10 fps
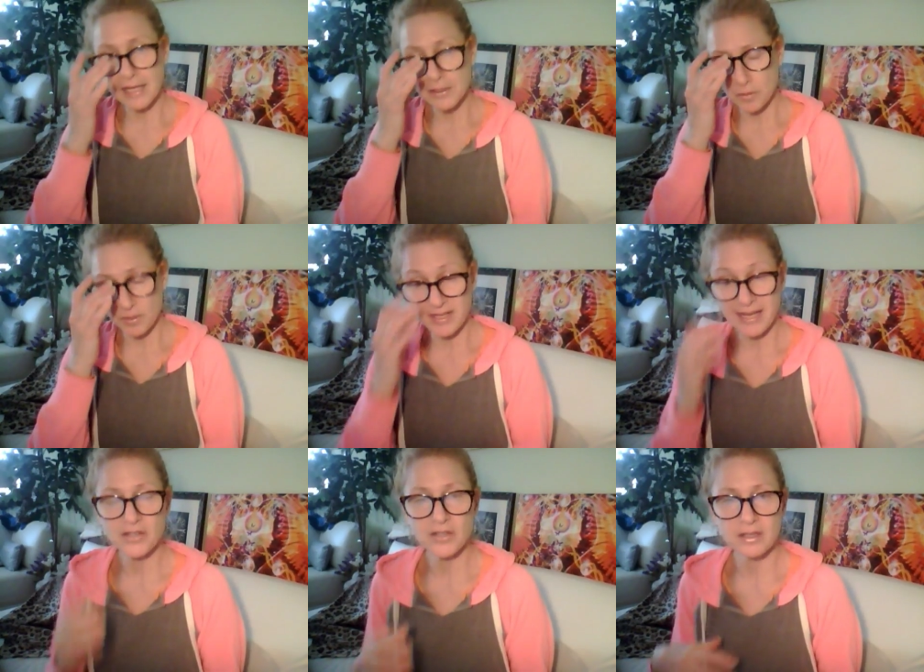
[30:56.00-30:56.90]
That's your
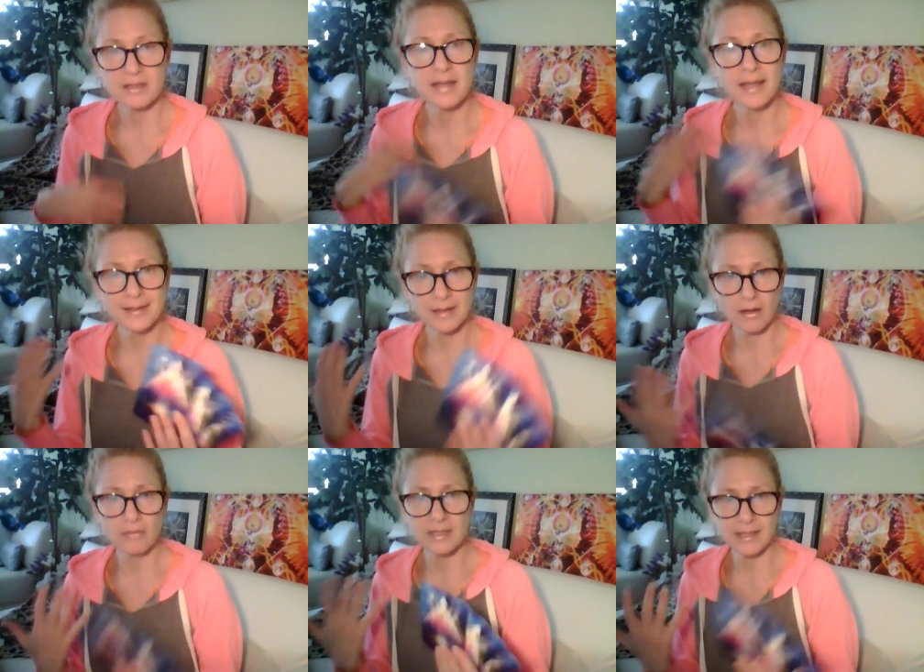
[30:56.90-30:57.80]
protection, is that
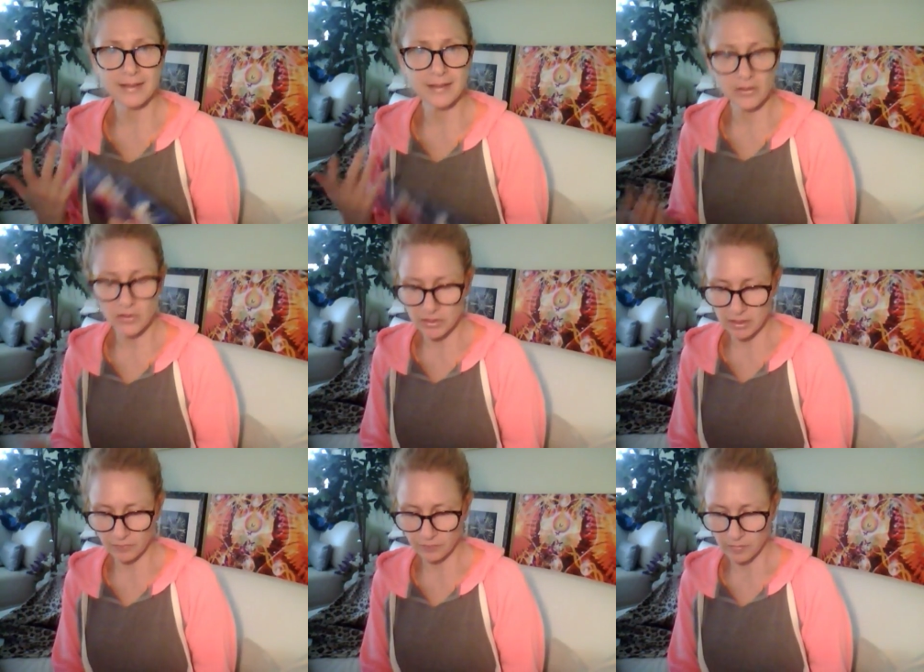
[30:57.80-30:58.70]
love and light
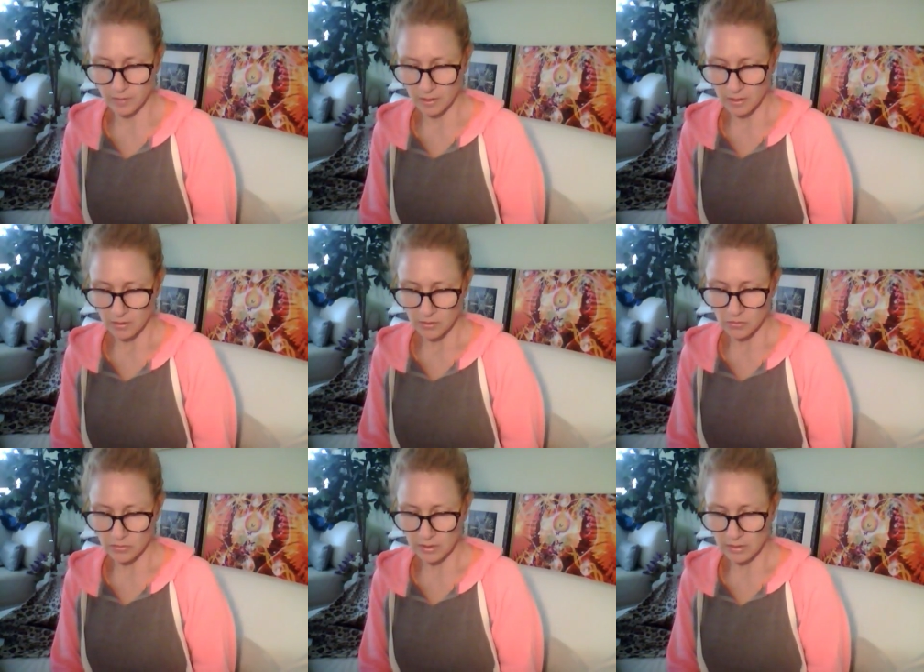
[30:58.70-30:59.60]
energy,
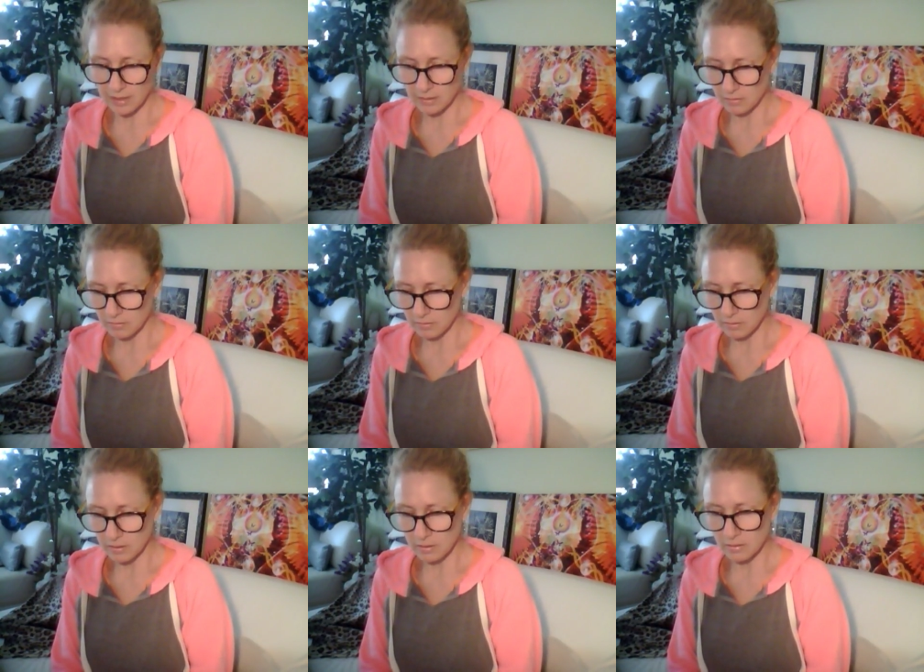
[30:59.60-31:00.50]
using that,
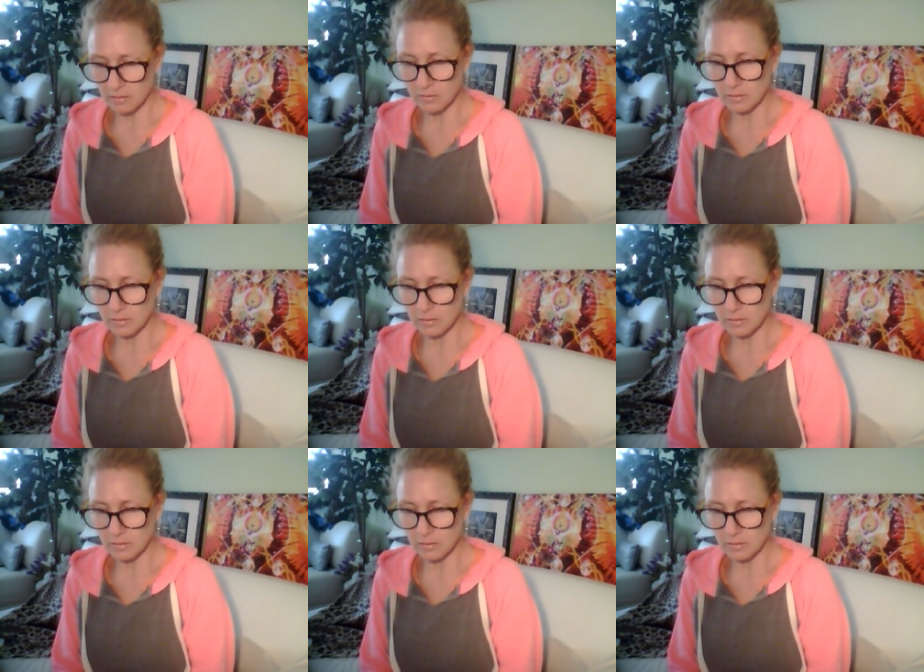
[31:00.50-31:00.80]
the